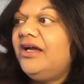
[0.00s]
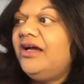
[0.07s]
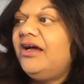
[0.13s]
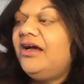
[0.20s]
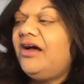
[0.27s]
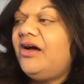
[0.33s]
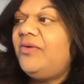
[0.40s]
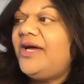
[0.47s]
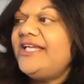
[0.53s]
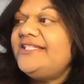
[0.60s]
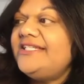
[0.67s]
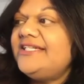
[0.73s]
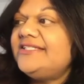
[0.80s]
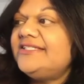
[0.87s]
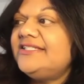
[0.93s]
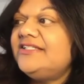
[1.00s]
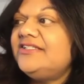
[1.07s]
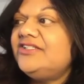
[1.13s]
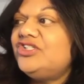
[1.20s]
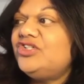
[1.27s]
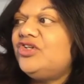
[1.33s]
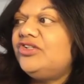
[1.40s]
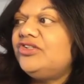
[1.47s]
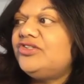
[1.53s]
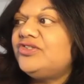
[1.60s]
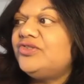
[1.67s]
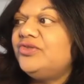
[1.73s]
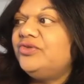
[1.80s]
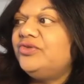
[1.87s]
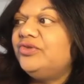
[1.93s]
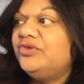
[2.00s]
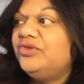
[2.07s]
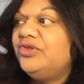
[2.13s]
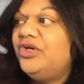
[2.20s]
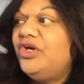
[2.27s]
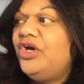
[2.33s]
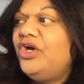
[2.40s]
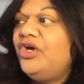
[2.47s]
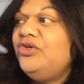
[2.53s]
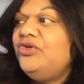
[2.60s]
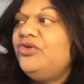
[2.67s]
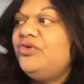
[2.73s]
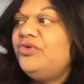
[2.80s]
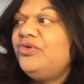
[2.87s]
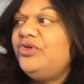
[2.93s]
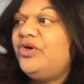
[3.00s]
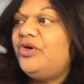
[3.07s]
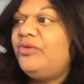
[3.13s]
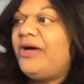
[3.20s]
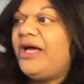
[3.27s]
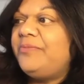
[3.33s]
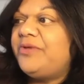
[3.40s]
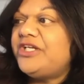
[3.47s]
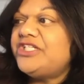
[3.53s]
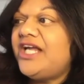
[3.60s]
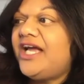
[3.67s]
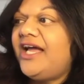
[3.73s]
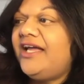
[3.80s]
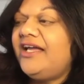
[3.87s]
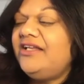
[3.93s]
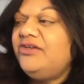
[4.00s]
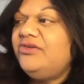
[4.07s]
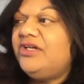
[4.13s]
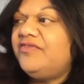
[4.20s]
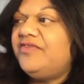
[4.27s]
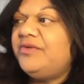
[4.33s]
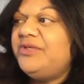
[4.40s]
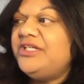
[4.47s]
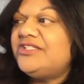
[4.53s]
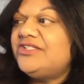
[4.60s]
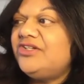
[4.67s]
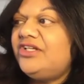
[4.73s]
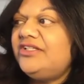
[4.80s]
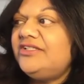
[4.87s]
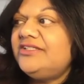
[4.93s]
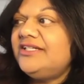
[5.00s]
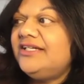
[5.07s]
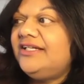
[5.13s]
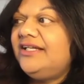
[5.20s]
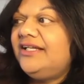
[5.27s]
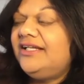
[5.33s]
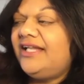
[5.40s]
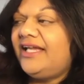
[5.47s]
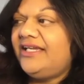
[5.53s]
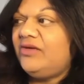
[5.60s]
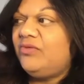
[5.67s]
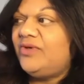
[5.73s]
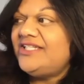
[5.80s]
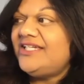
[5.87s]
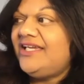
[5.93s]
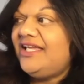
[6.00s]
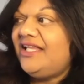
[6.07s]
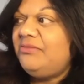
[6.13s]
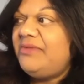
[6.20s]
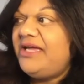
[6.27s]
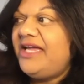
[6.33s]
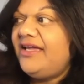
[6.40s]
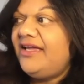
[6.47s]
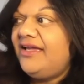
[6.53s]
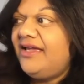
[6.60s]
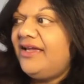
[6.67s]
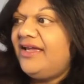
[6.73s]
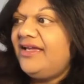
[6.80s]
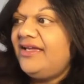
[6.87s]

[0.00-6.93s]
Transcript: How I tasting salt too? You know my pressure high and you giving me salt? Like you want to kill me, eh?